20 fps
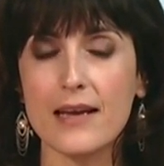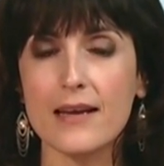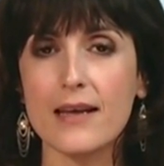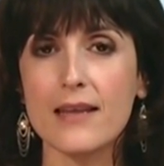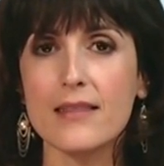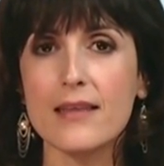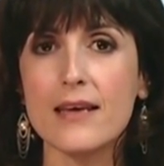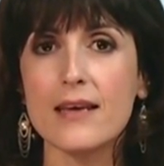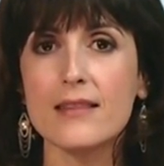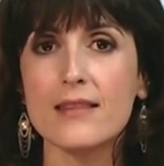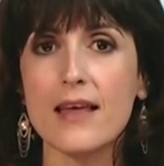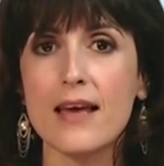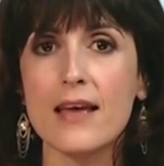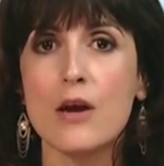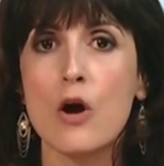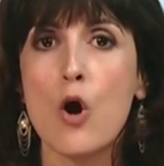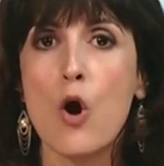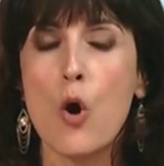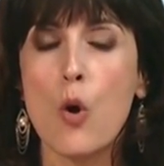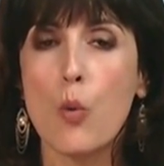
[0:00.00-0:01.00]
And I think that
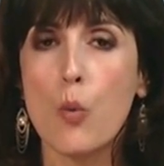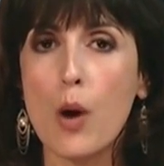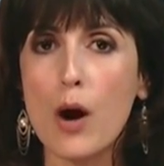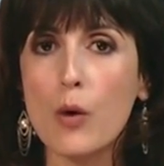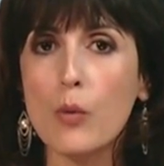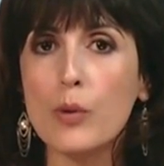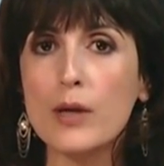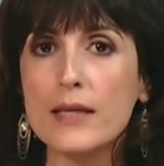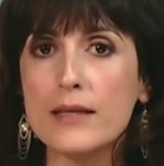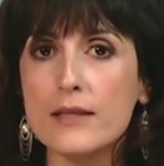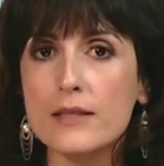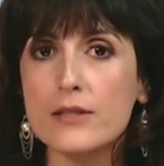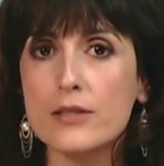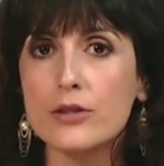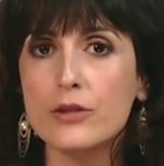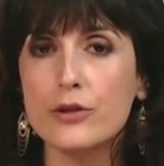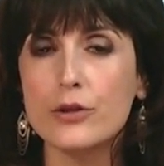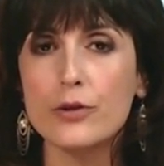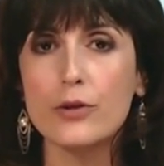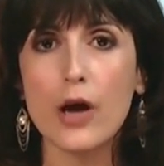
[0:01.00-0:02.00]
what we need
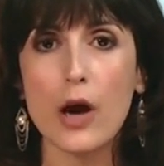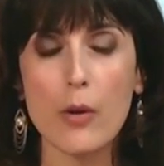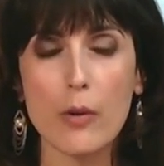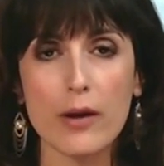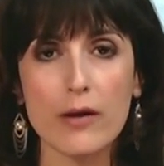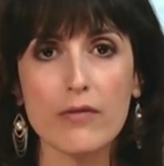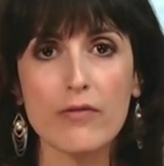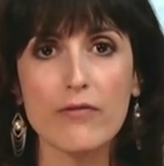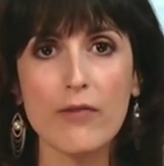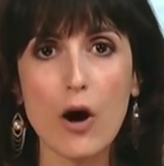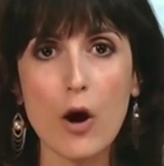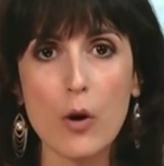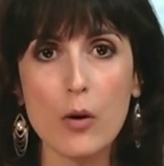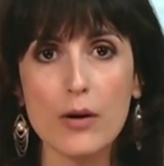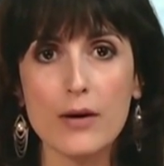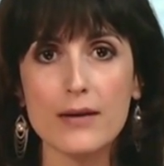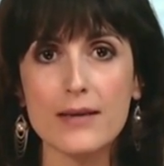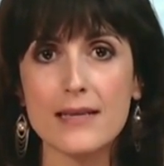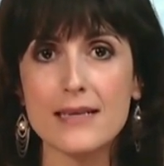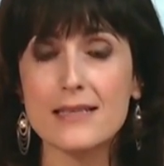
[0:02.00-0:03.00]
to do going
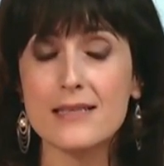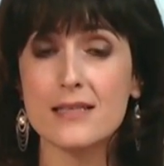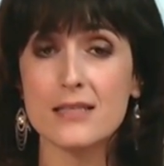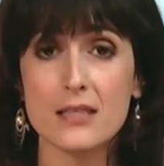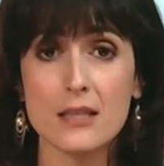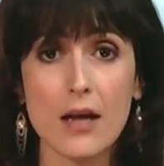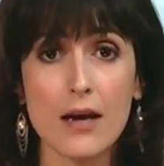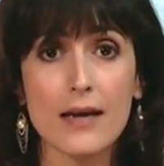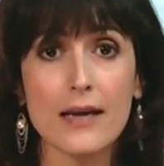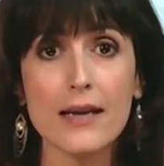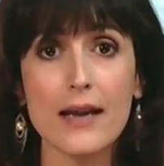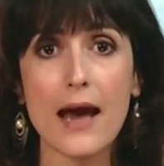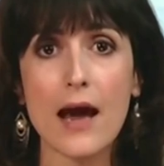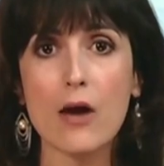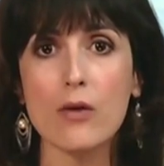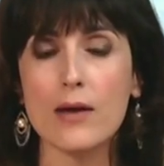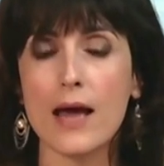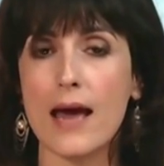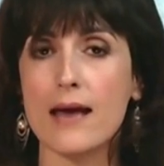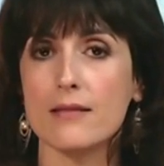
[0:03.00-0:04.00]
forward is slug
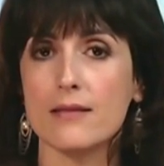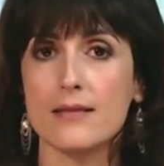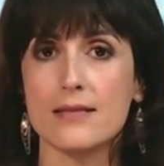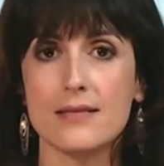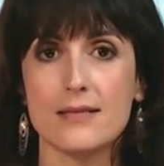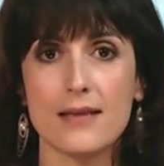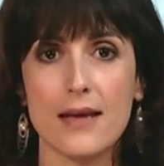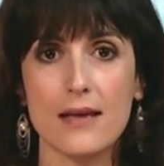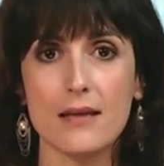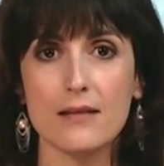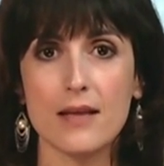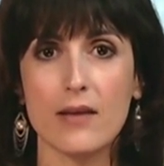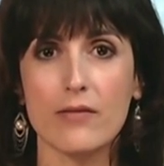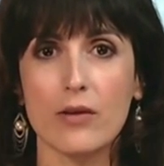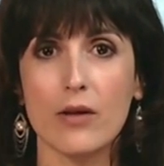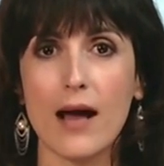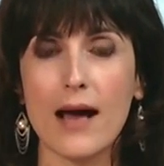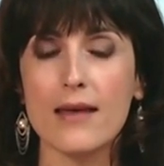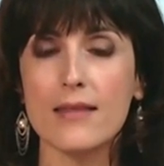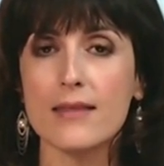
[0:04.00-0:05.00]
out at the state
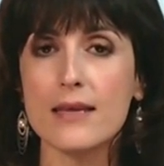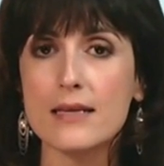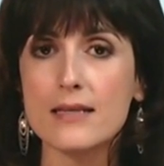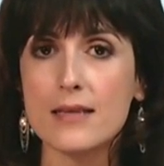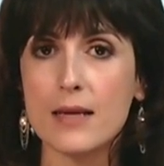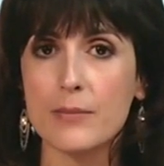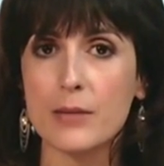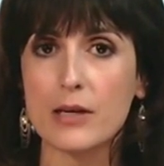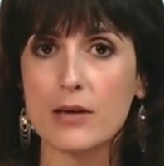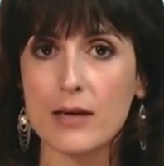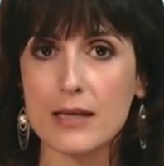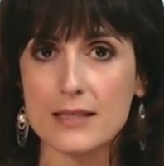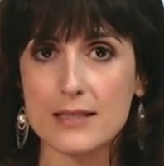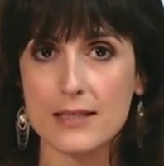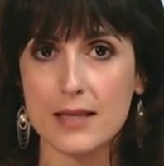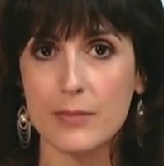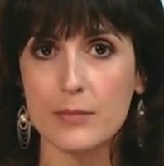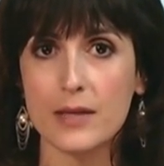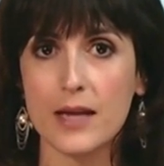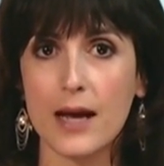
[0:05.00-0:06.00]
level. I think Democrats
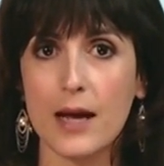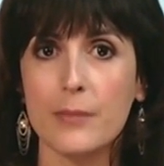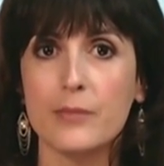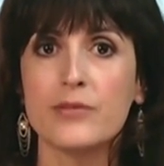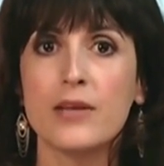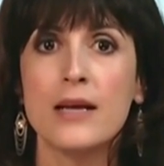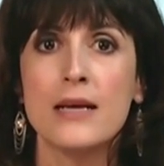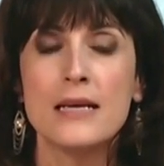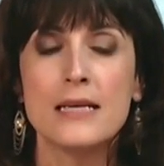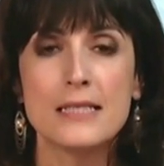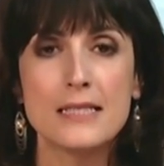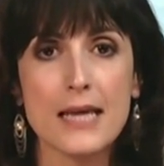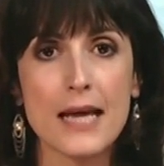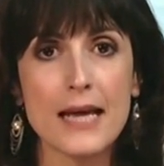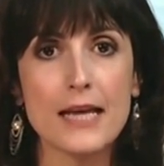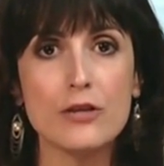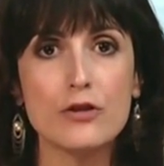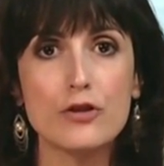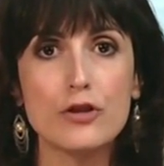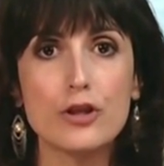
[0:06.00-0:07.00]
sometimes
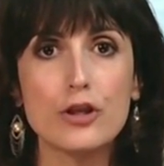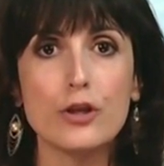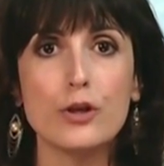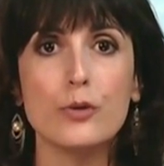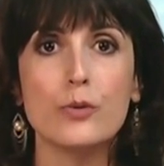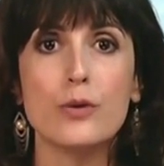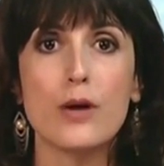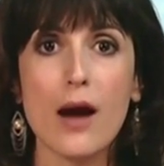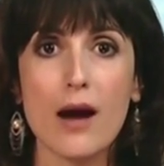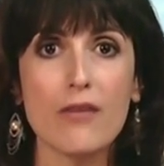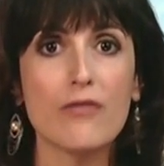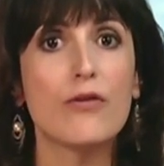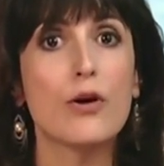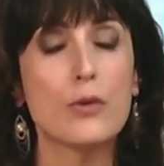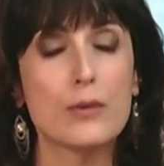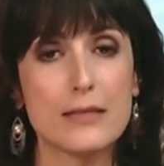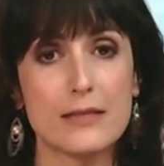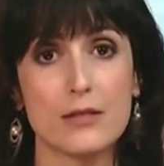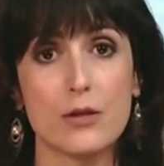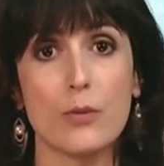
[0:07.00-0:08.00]
tend to not
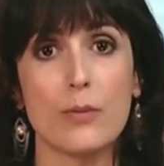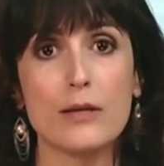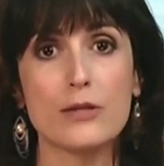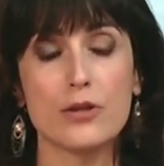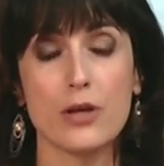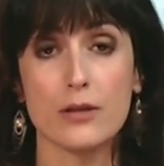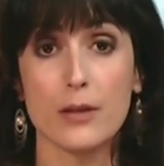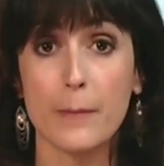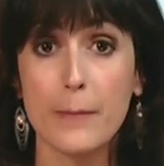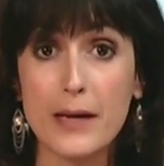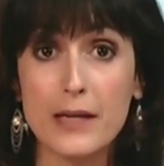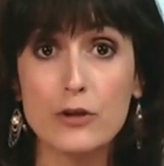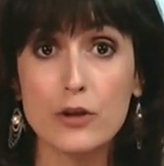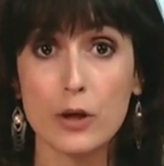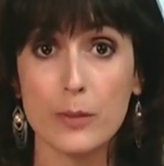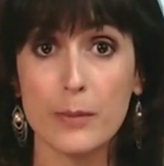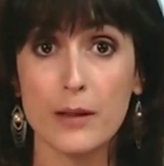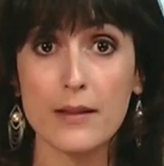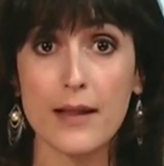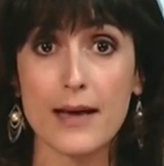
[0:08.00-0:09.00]
focus so much on the
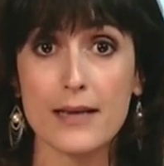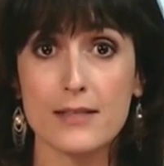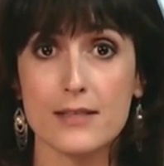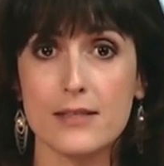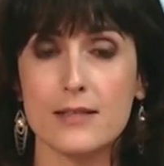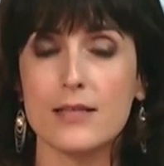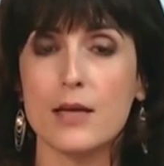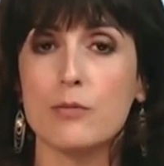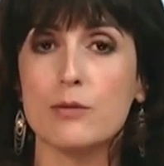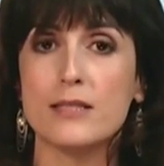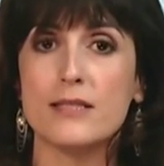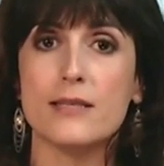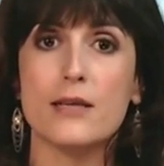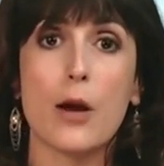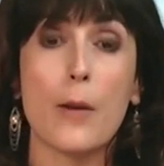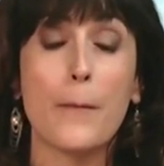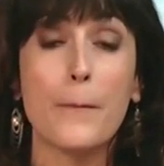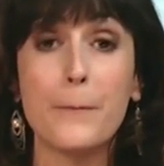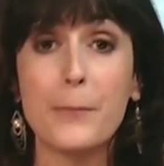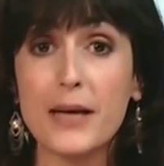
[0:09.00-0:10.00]
midterm elections, and we see
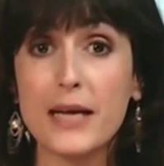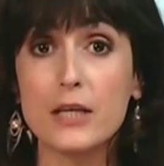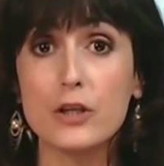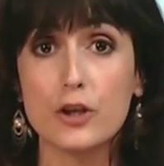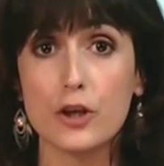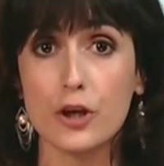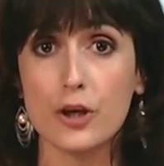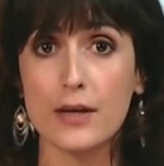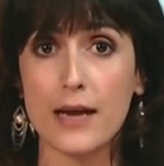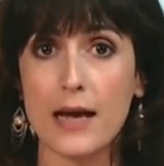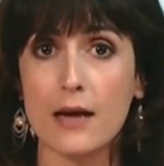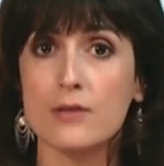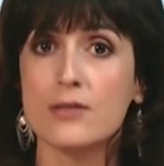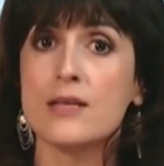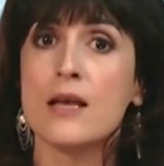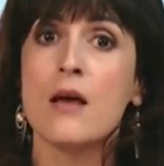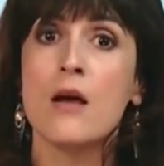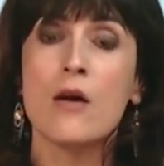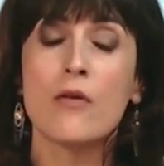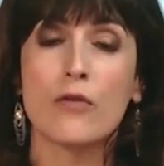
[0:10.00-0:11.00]
our big turnouts
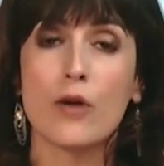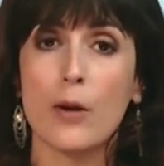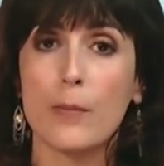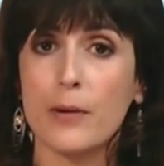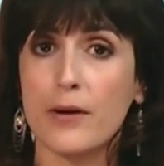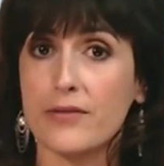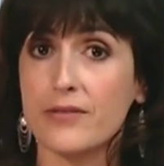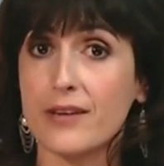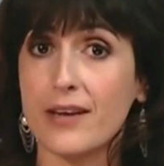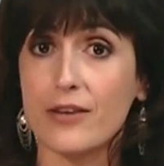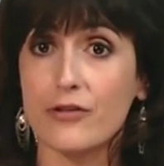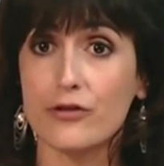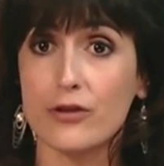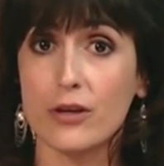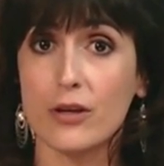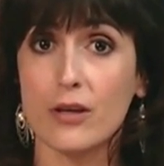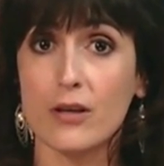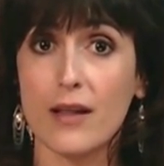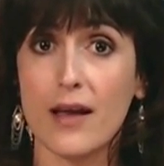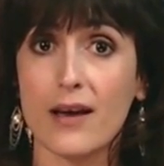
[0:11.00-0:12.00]
for our
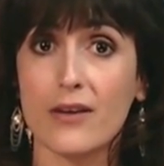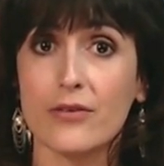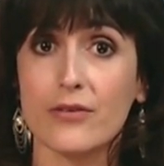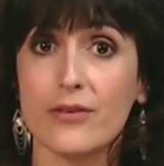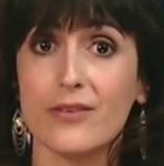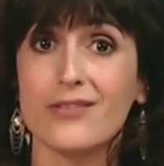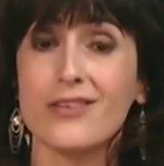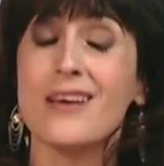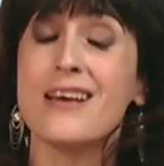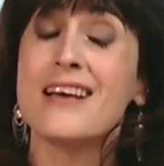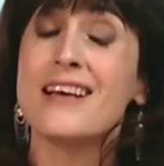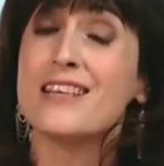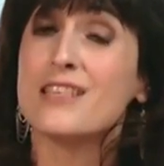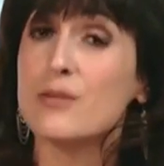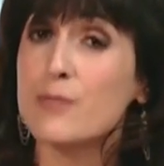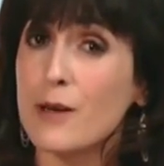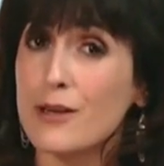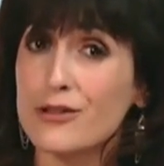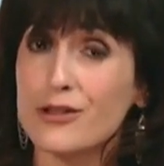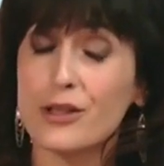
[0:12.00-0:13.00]
presidential elections,
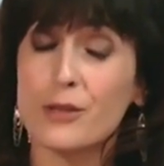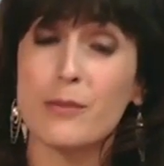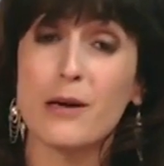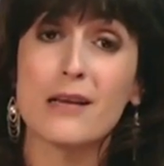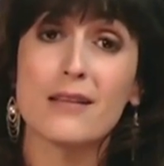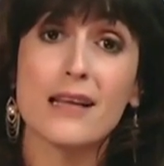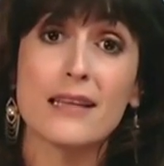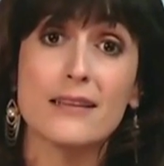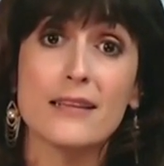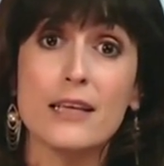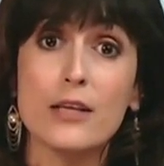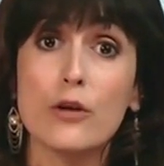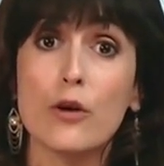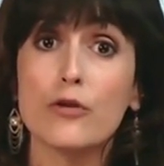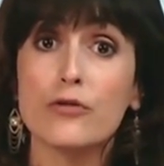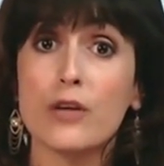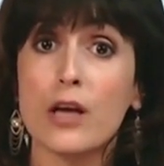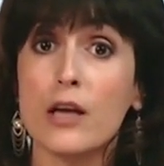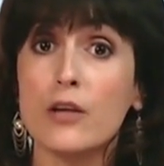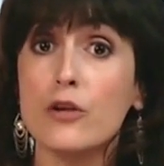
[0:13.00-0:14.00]
especially among
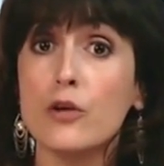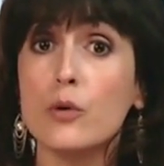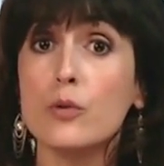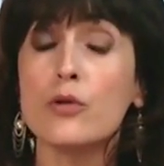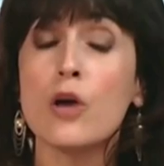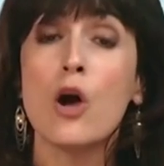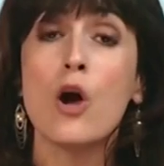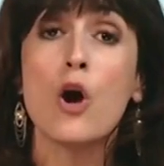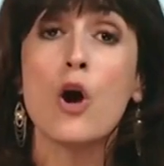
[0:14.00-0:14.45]
Latinos and youth,